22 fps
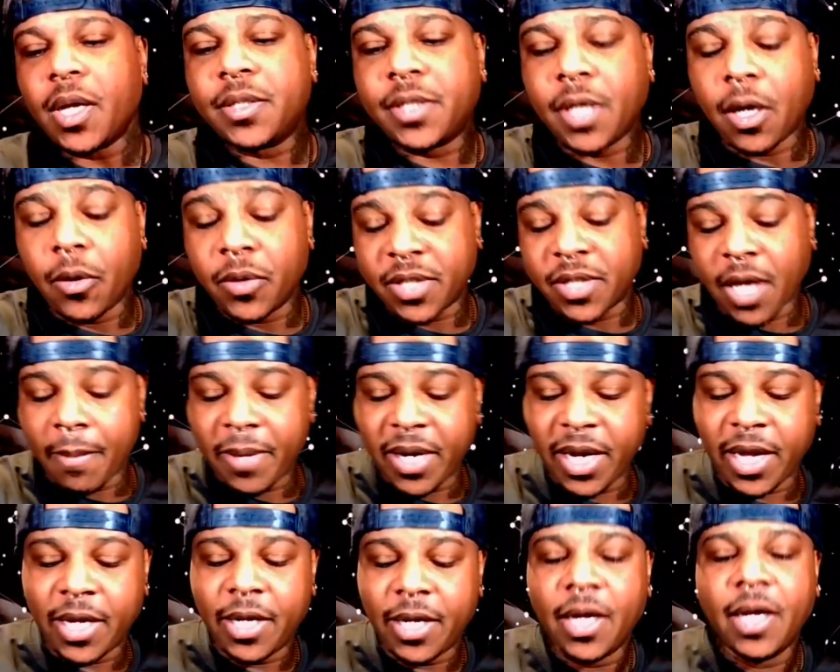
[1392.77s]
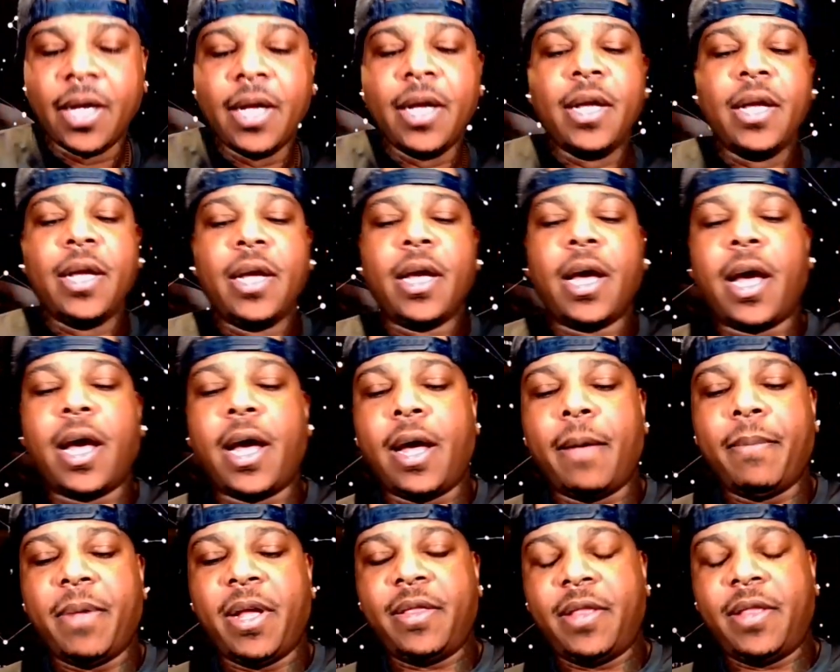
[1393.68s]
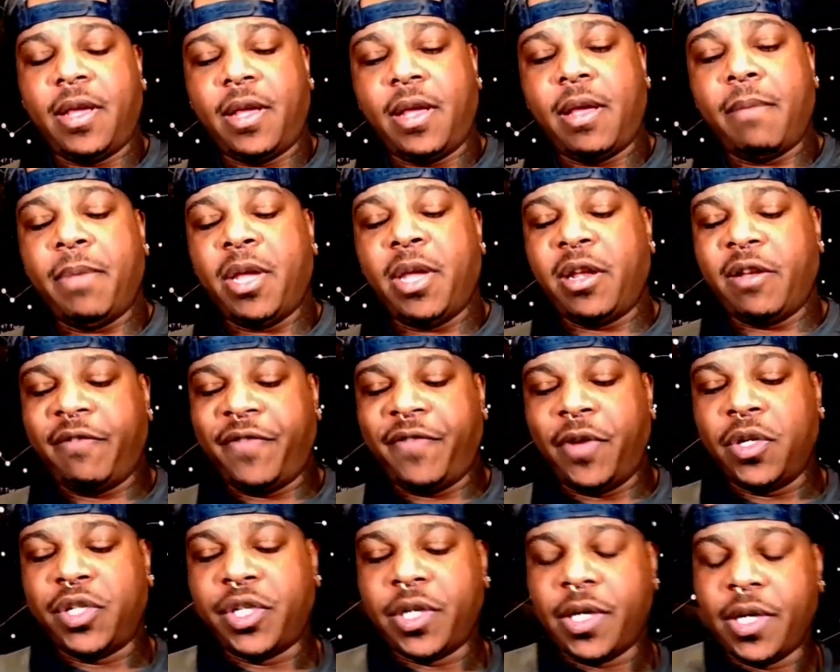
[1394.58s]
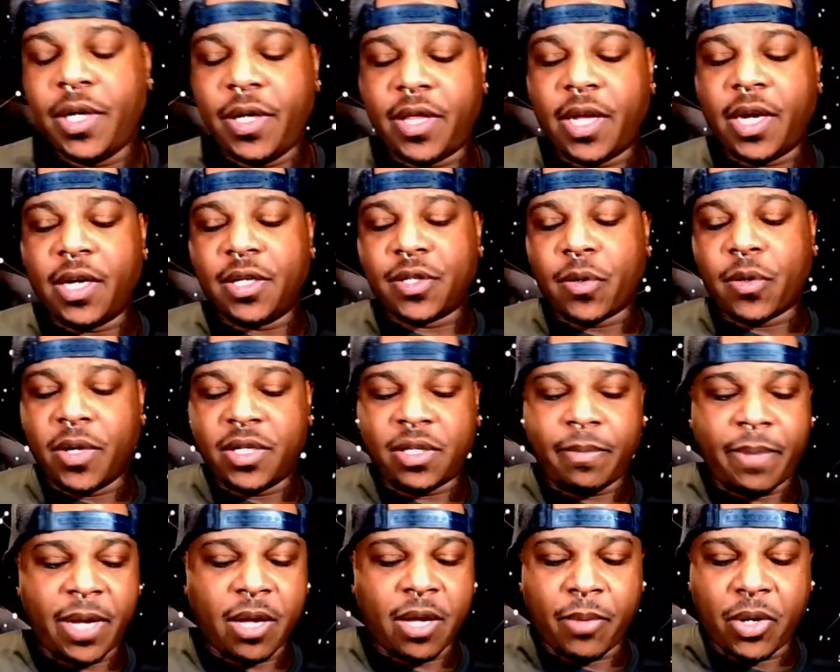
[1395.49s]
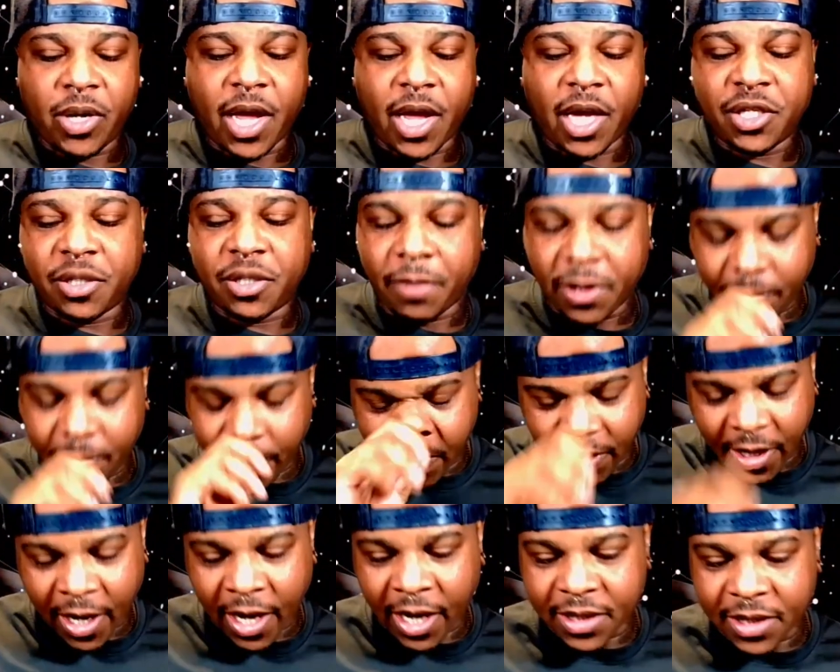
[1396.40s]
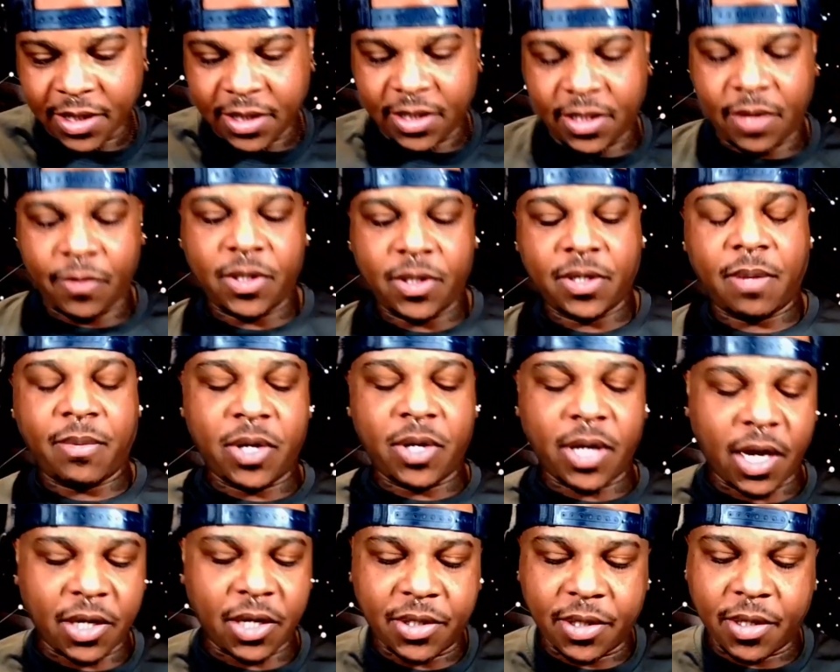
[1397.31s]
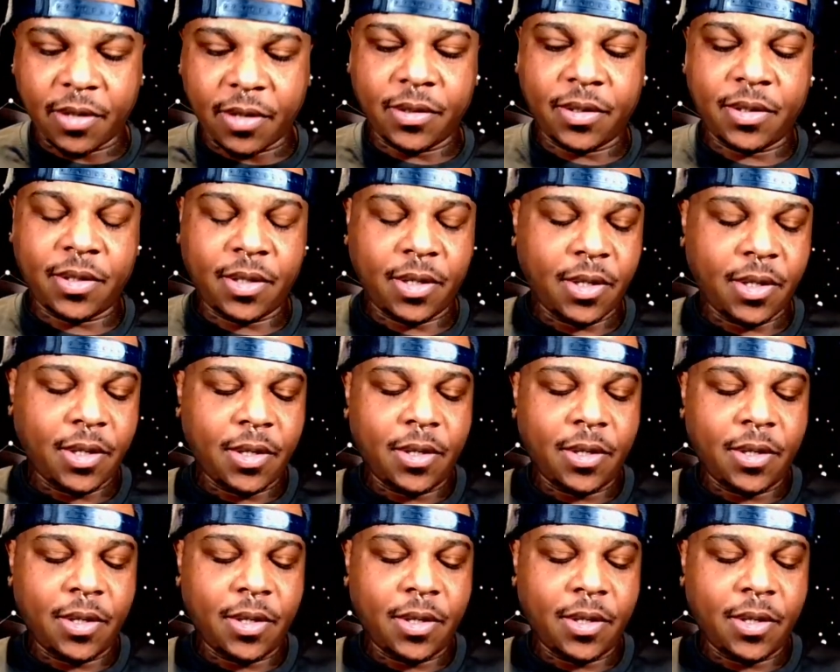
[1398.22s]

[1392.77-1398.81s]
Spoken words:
So it's coming in. In the immediate future, there's going to be communication between you guys. Let's see where this communication goes.